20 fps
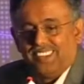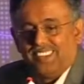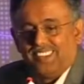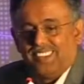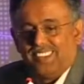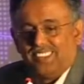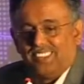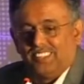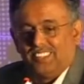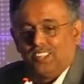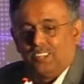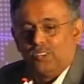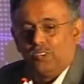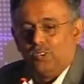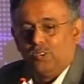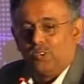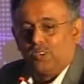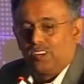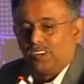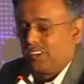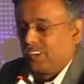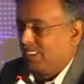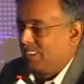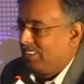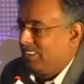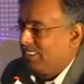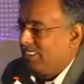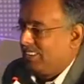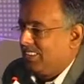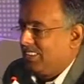Uh, there is no
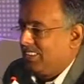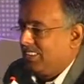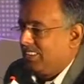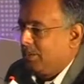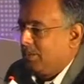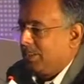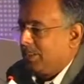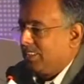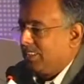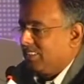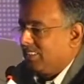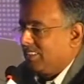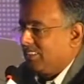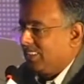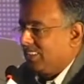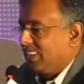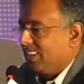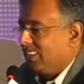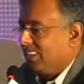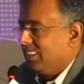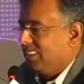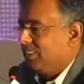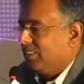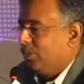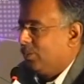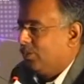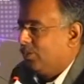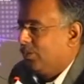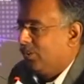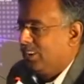congratulation in coming to the second. There is
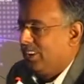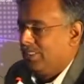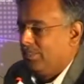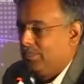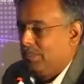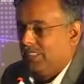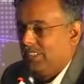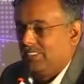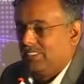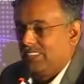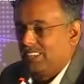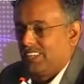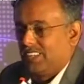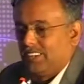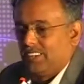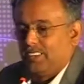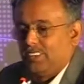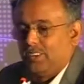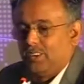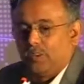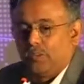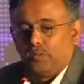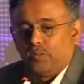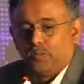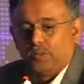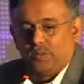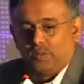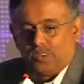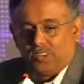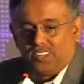no fun in being second. You have to
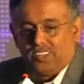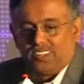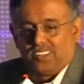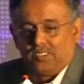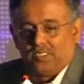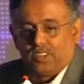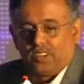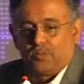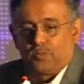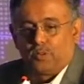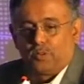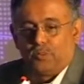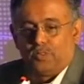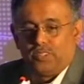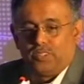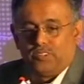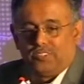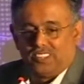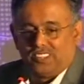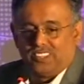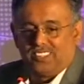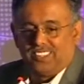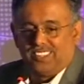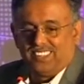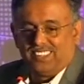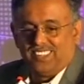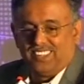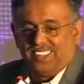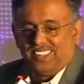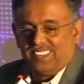be one. You have to be the winner.
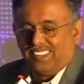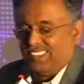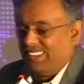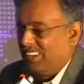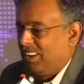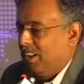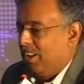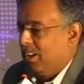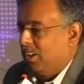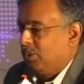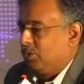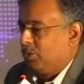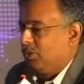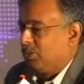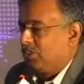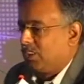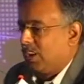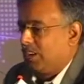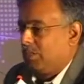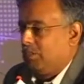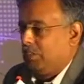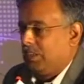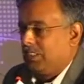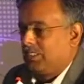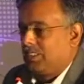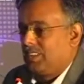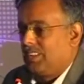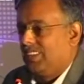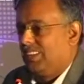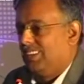Right? So start
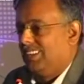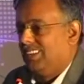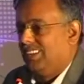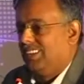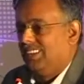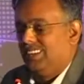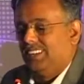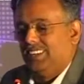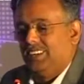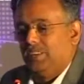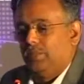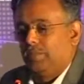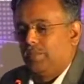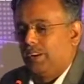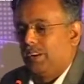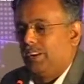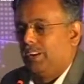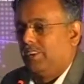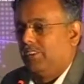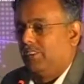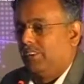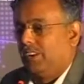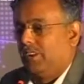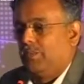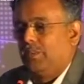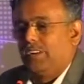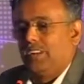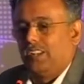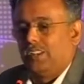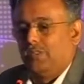measuring uh,
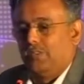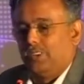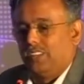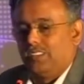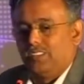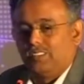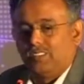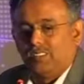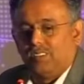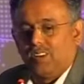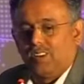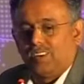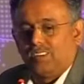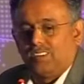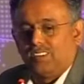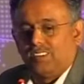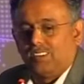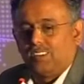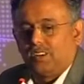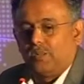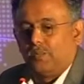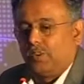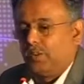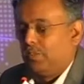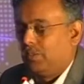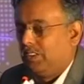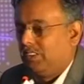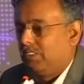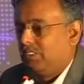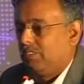fundamentally wins, not uh, how
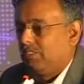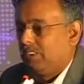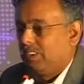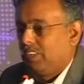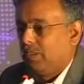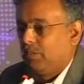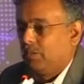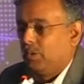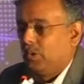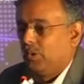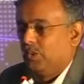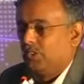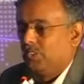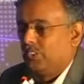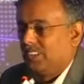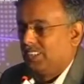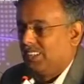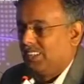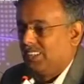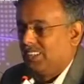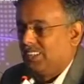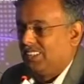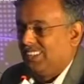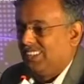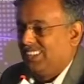many places we came close second.